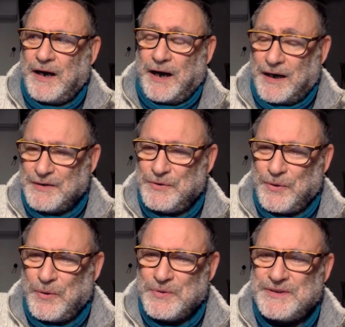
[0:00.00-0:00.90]
are
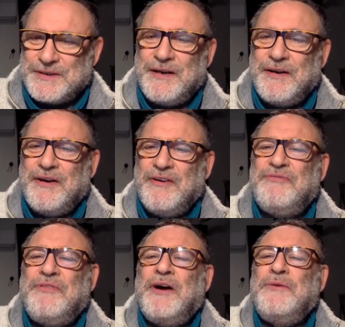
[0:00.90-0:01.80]
those
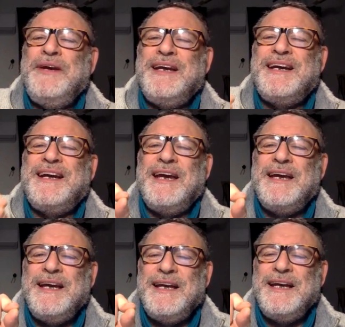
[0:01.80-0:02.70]
very
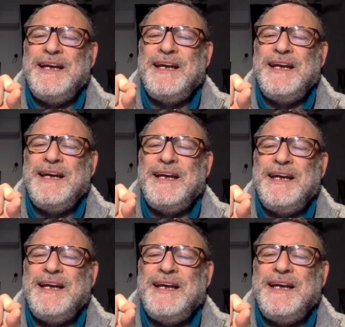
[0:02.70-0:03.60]
kids
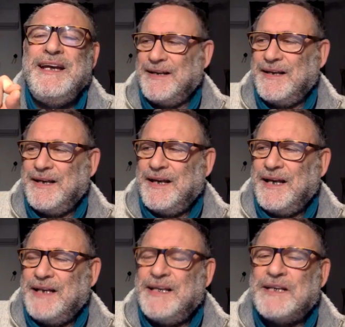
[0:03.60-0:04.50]

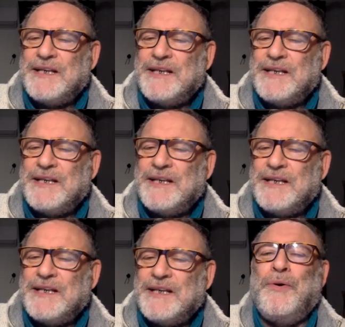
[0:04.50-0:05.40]
that manage to
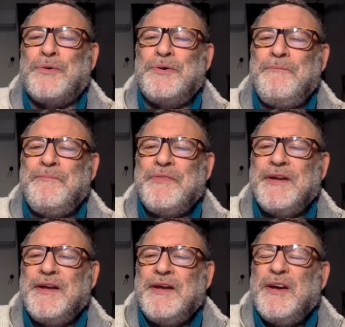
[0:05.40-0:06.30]
score
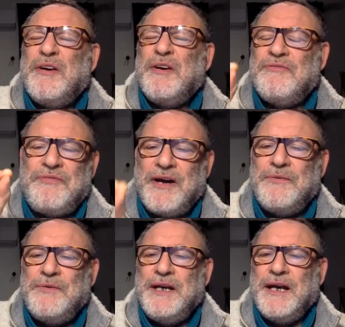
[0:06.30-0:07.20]

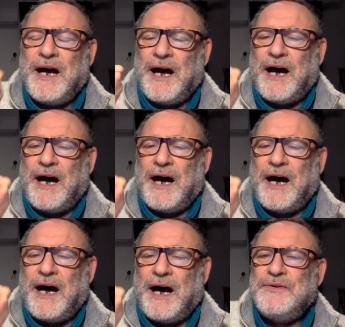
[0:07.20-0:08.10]
very
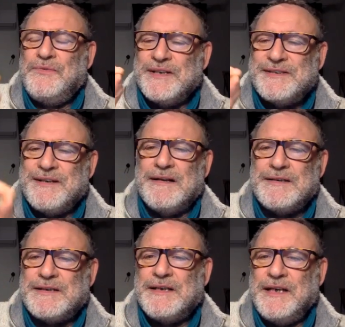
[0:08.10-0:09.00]
high
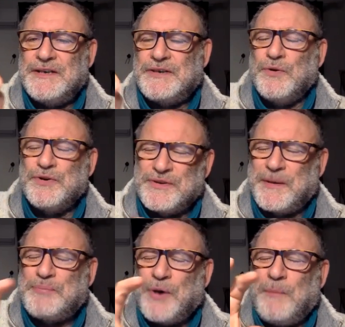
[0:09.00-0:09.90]
results in school. So
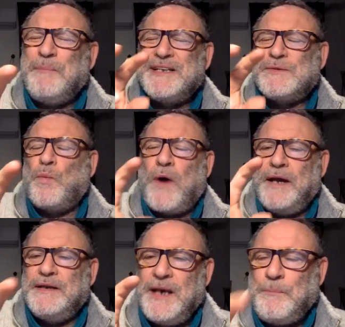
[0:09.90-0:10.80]
the problem is way
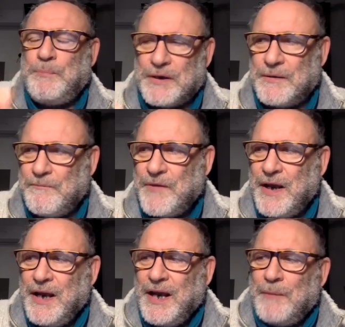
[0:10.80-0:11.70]
deeper,
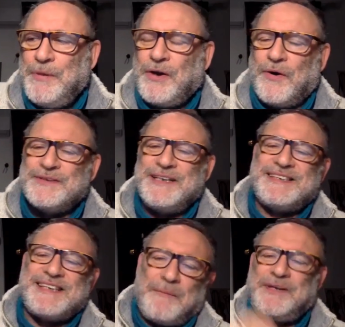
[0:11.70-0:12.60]
because it's
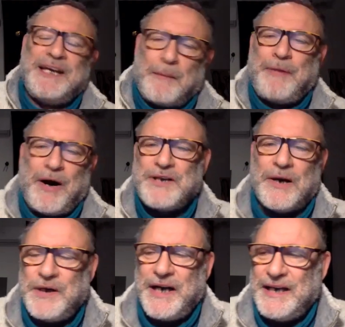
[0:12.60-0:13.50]
something about
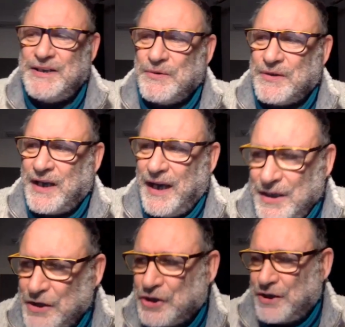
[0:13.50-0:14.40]
our
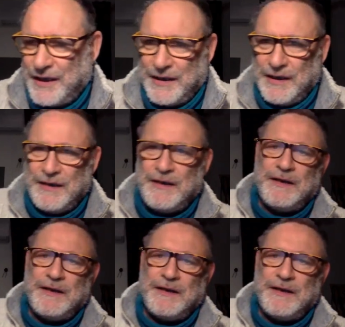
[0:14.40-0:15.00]
education